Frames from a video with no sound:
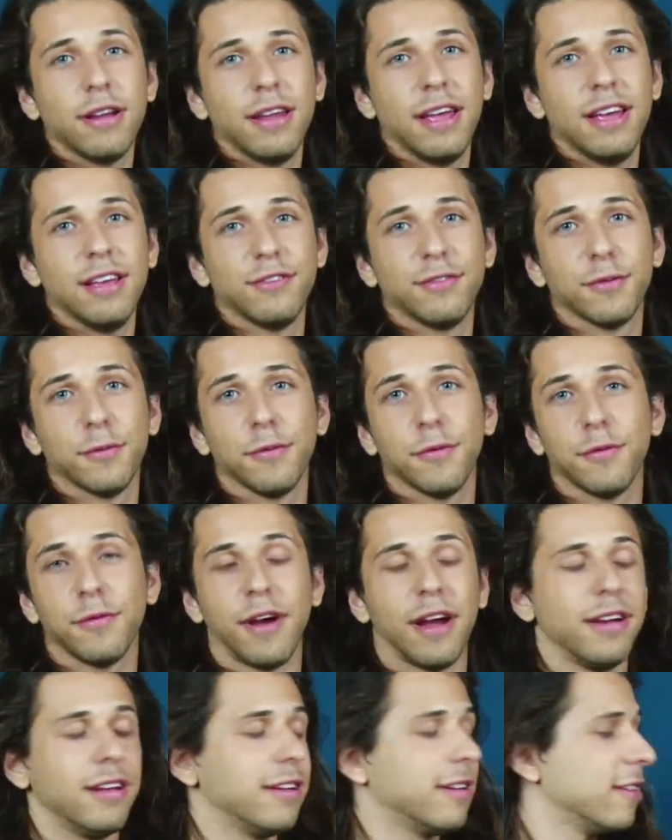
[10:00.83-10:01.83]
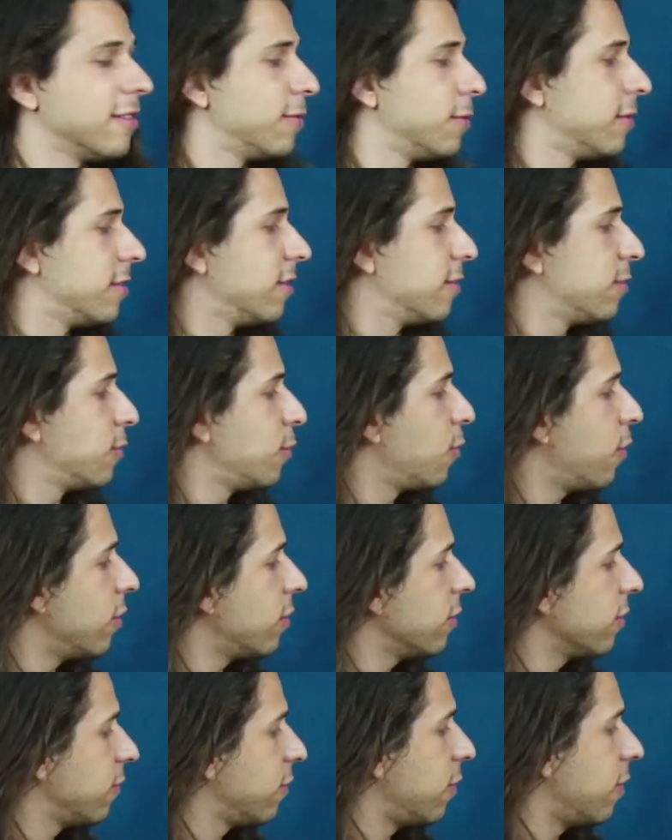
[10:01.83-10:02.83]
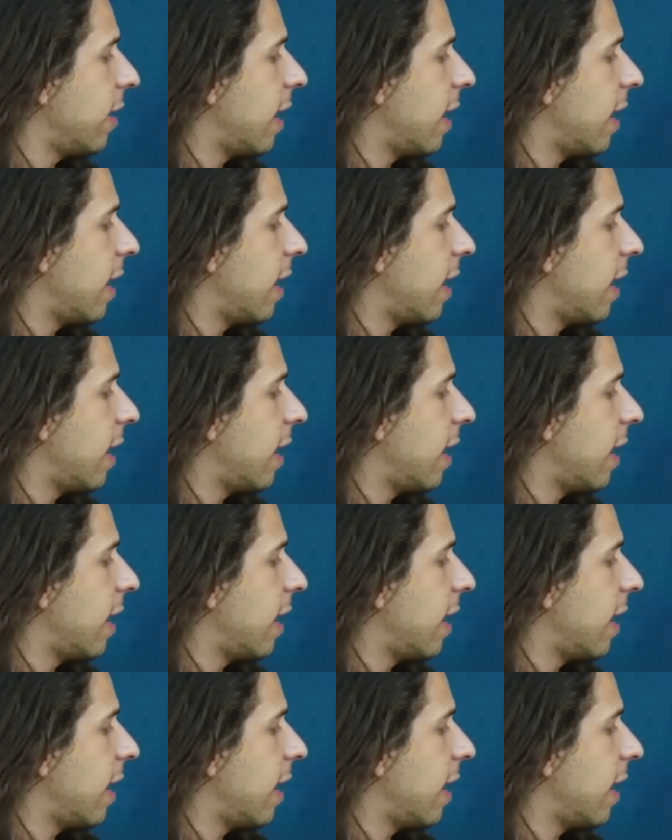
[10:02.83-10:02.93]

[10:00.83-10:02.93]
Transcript: Nace for providing us with this wonderful